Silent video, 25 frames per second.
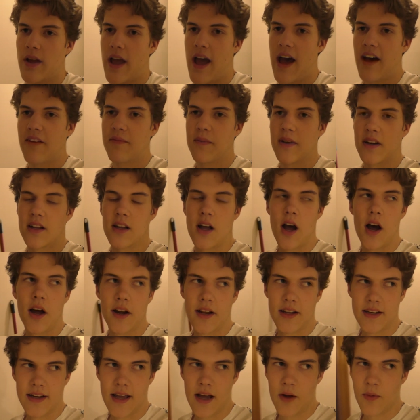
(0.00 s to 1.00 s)
have been
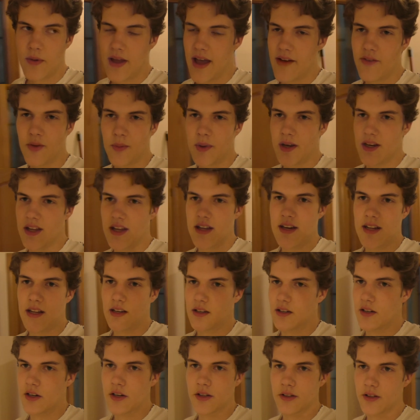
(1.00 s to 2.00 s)
cutting down, we haven't been
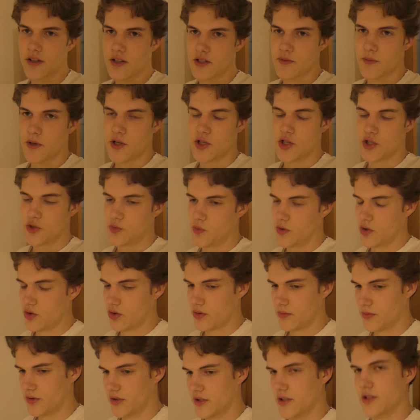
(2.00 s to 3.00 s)
eating nearly as much as we
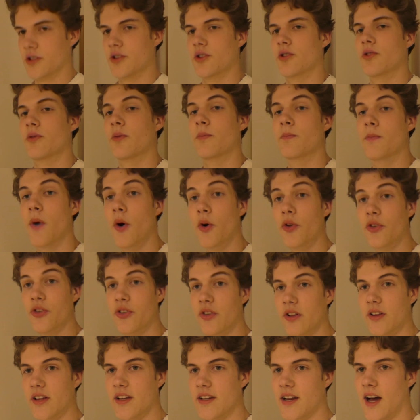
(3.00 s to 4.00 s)
normally do.
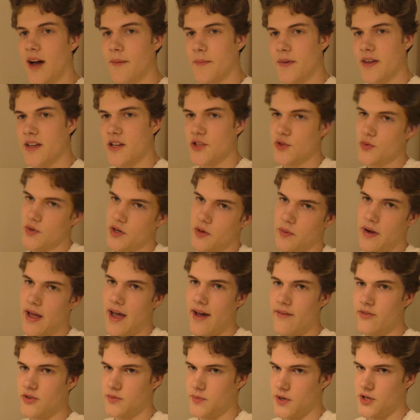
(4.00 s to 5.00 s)
Mostly not because we don't
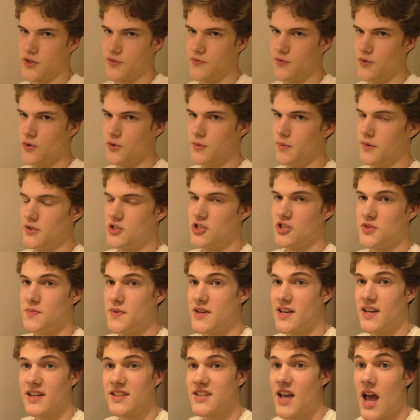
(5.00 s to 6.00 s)
have as much food, but just
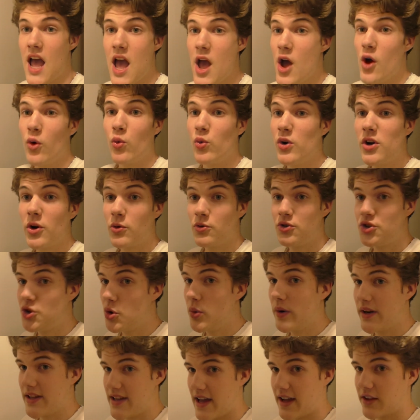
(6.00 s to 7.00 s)
because we don't
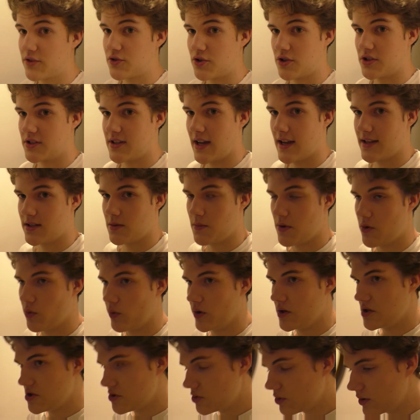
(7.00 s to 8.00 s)
do any exercise. I mean,
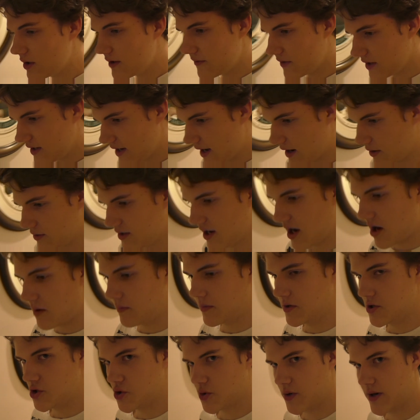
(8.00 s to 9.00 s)
when you live in downtown
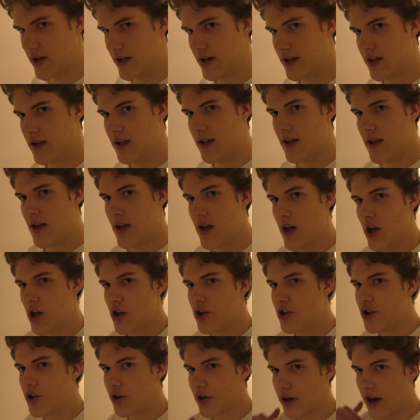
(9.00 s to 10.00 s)
Madrid,
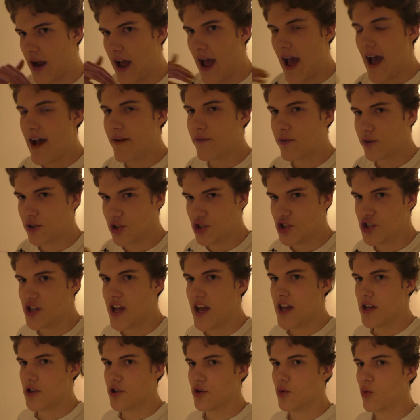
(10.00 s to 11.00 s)
your average
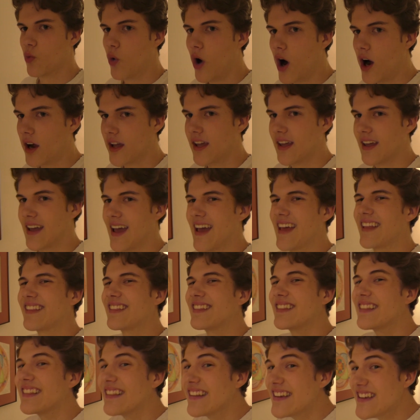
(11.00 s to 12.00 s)
day, you're walking at
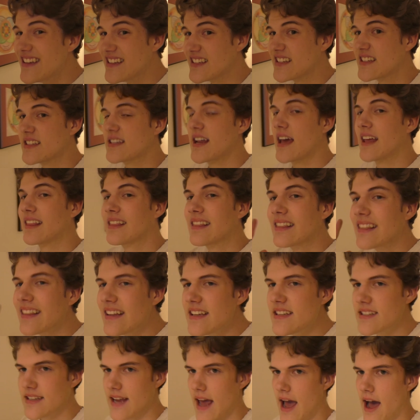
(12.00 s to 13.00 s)

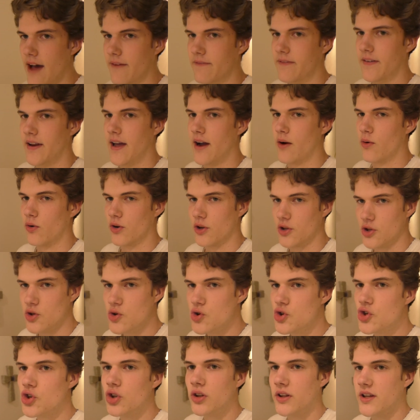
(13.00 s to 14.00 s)
least half an hour,
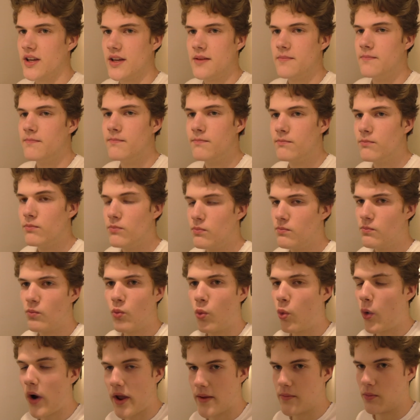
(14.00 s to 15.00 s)
usually
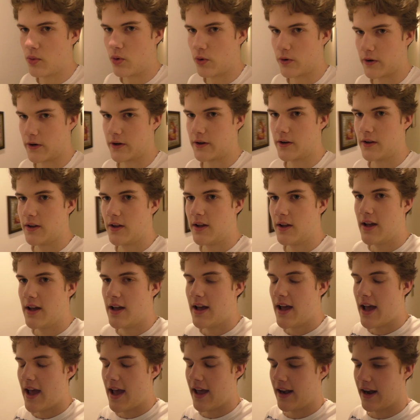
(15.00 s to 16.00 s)
way more.
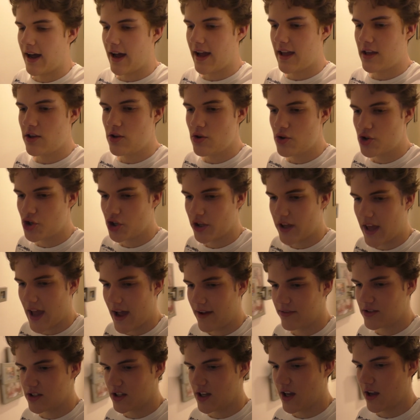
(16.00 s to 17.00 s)
And I usually
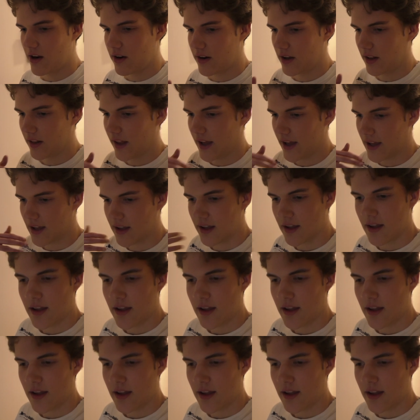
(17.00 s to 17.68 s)
have to carry like,